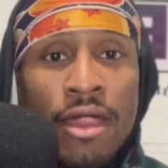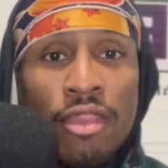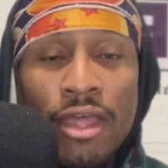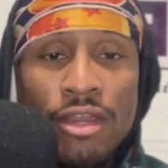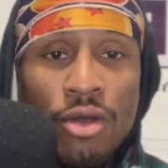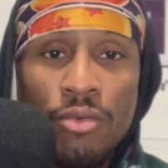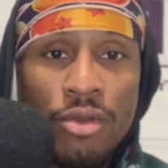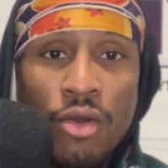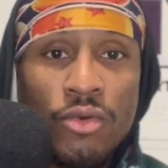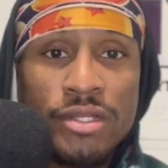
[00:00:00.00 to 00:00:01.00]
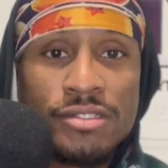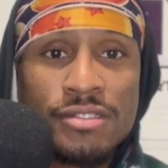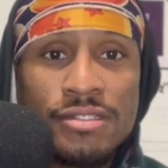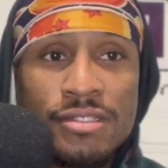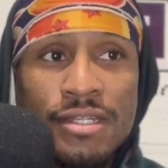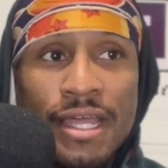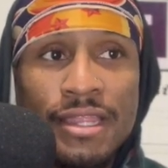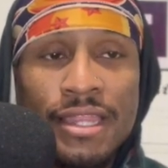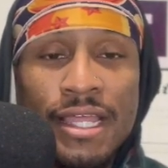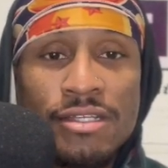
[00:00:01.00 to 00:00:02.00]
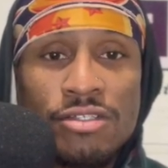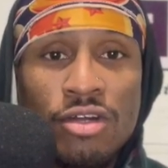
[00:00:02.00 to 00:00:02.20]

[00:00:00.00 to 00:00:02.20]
they don't notice that things